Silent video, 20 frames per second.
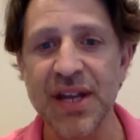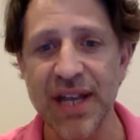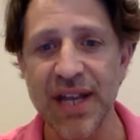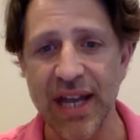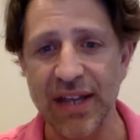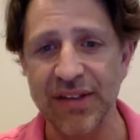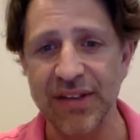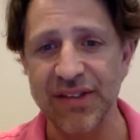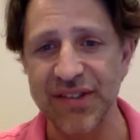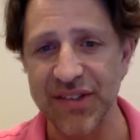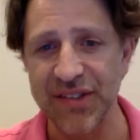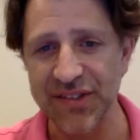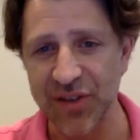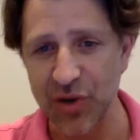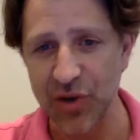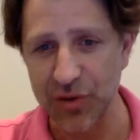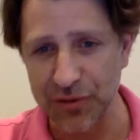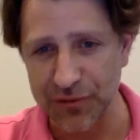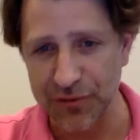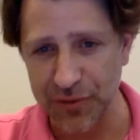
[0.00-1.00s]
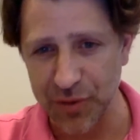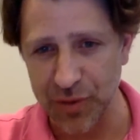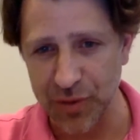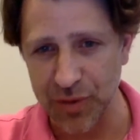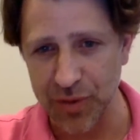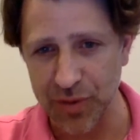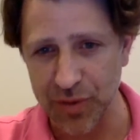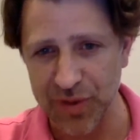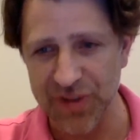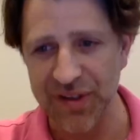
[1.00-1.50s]
and Cisco
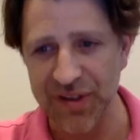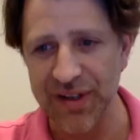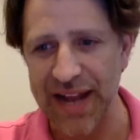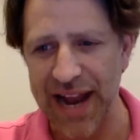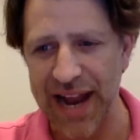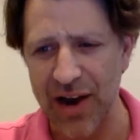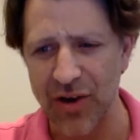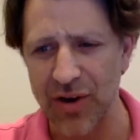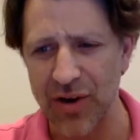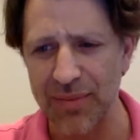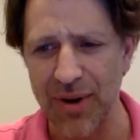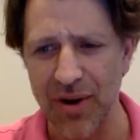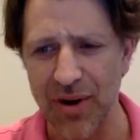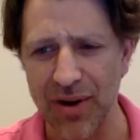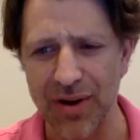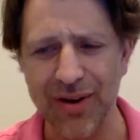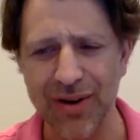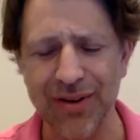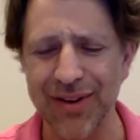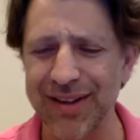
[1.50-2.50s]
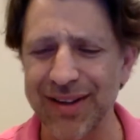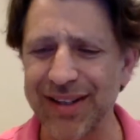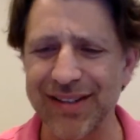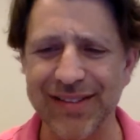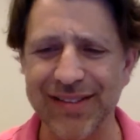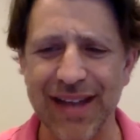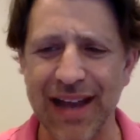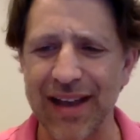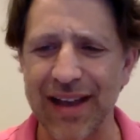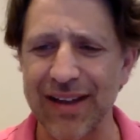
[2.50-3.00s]
Foods and Aramark, and these
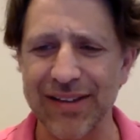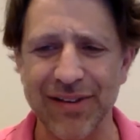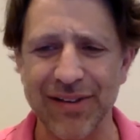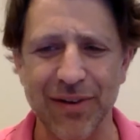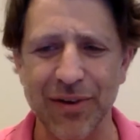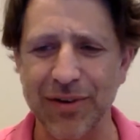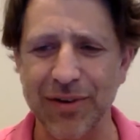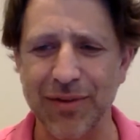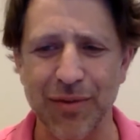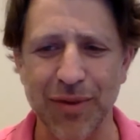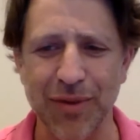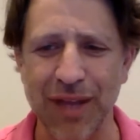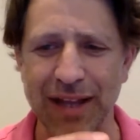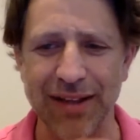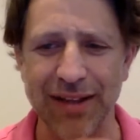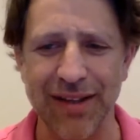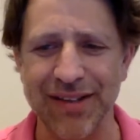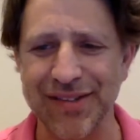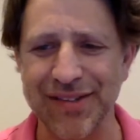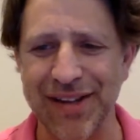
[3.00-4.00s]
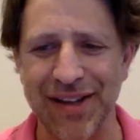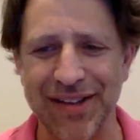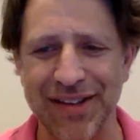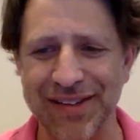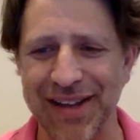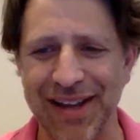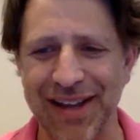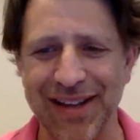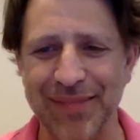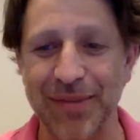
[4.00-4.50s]
guys are relentless sales
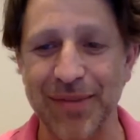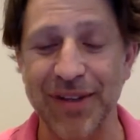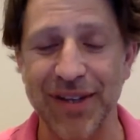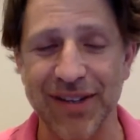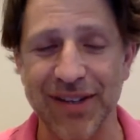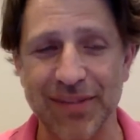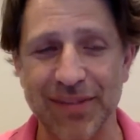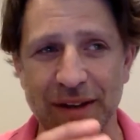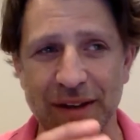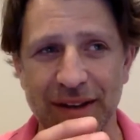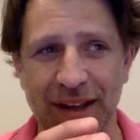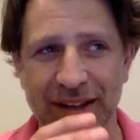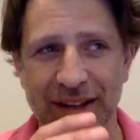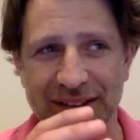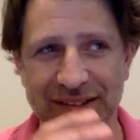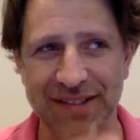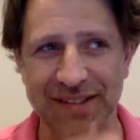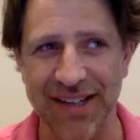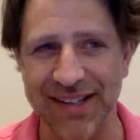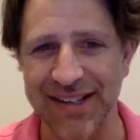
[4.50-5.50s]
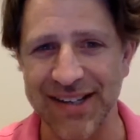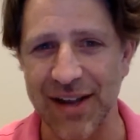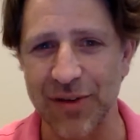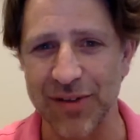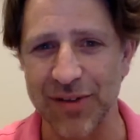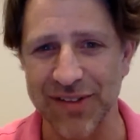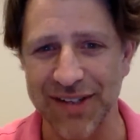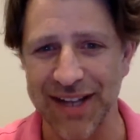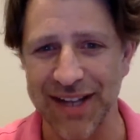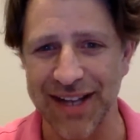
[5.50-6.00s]
guys, but they spend like 6
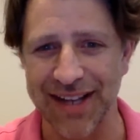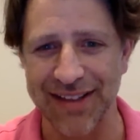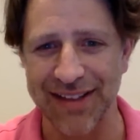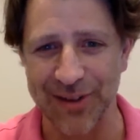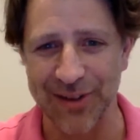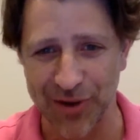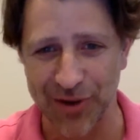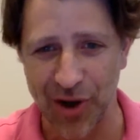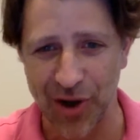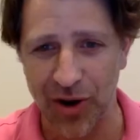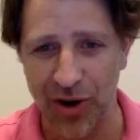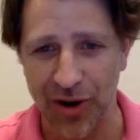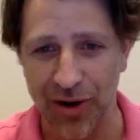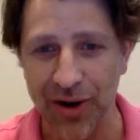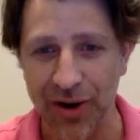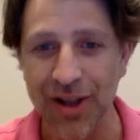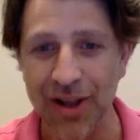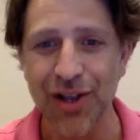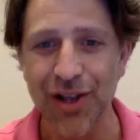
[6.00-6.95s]
hours a day in their car,